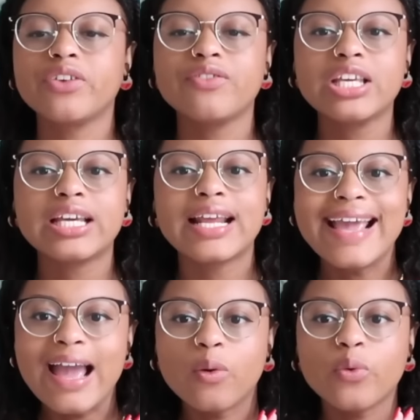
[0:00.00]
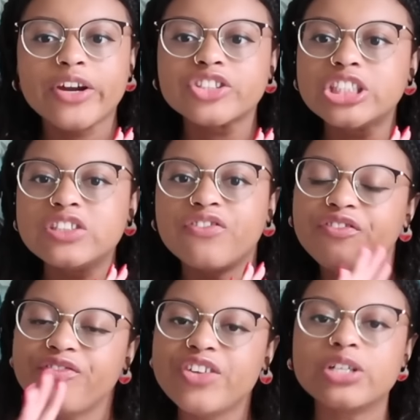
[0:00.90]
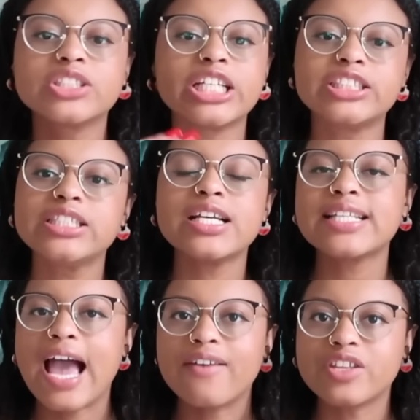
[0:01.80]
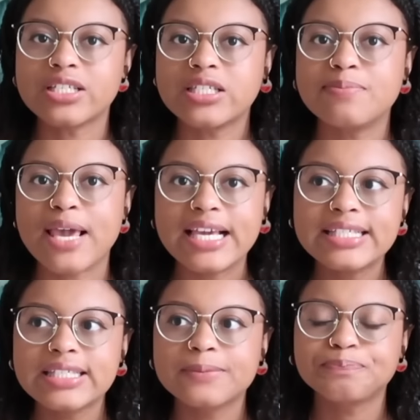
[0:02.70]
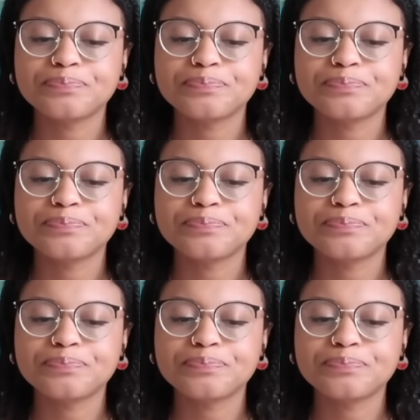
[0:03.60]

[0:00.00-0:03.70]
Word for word: Vivian where she feels that she doesn't have this space